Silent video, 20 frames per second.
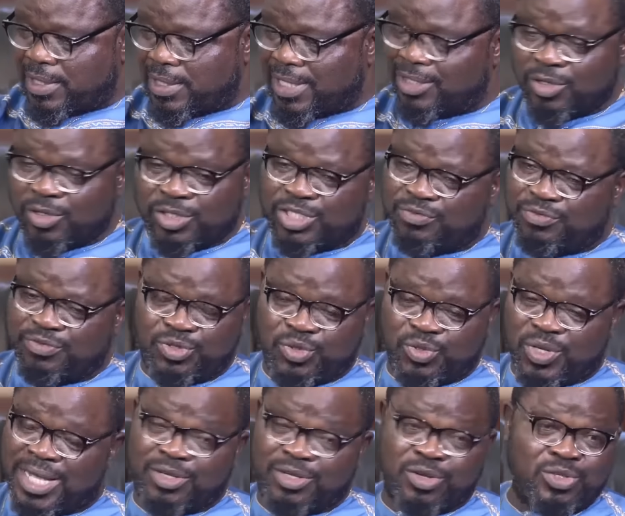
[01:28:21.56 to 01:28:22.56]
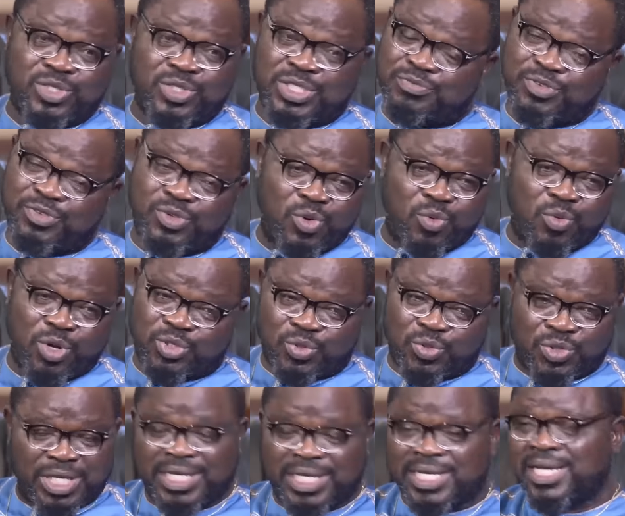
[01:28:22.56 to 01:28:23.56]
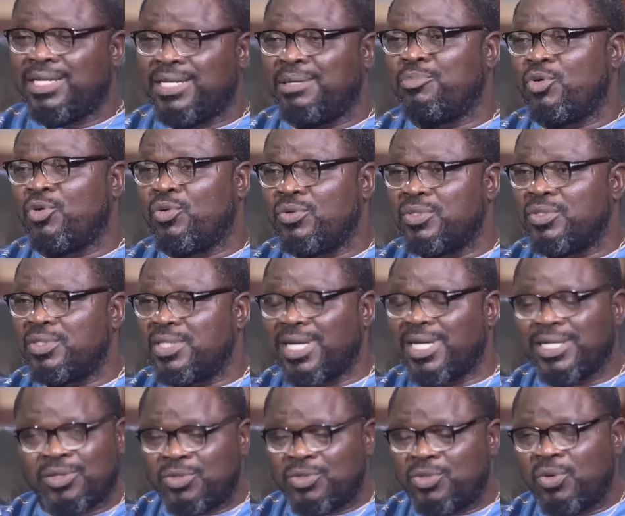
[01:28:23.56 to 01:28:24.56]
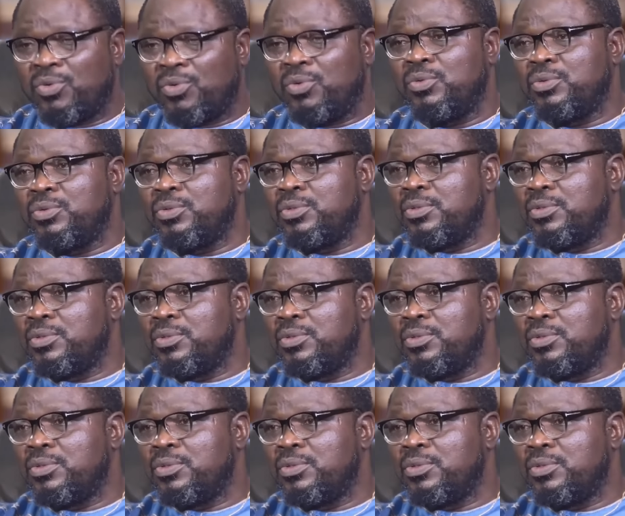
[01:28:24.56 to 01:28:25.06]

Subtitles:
I don't even know what to think anymore. I don't know.